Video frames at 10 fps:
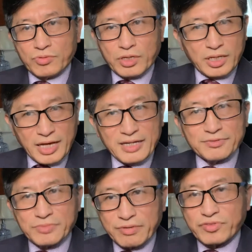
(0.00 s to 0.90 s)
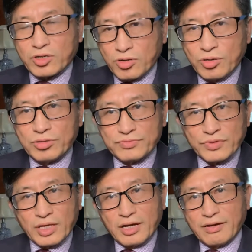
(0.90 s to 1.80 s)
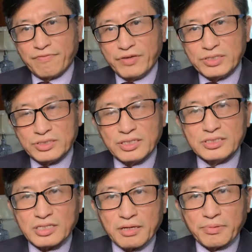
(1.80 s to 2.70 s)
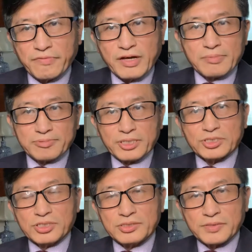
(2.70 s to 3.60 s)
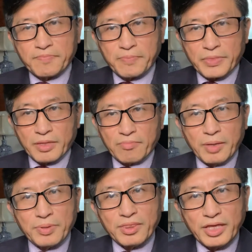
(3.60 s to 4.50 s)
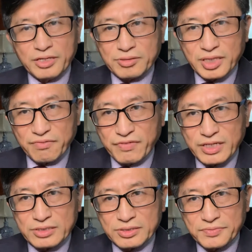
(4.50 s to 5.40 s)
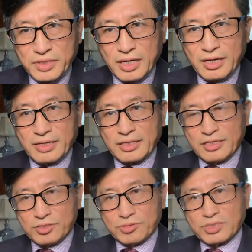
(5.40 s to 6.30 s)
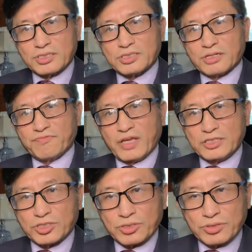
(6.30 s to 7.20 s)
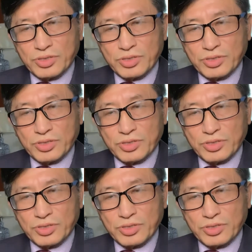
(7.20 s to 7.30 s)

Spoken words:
A lot of them have their own VC type of operations. Maybe they could invest into such a venture